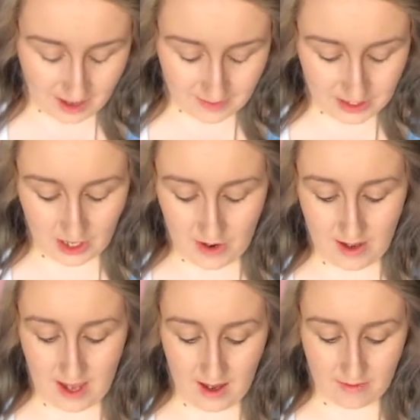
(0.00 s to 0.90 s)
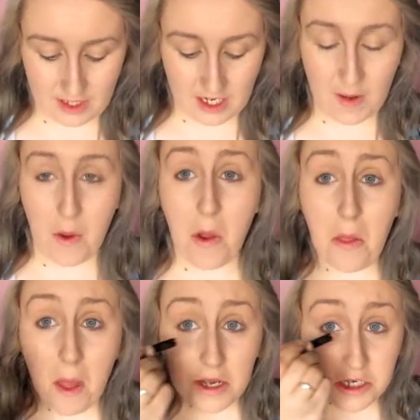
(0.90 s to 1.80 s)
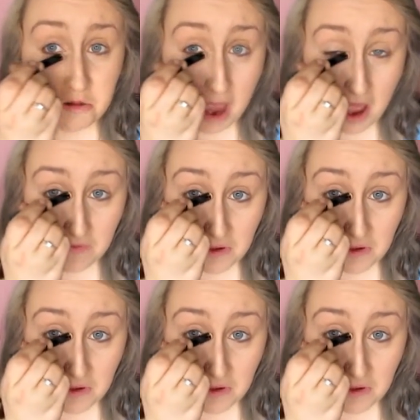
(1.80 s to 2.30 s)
So yeah, I'm just gonna put on... I do have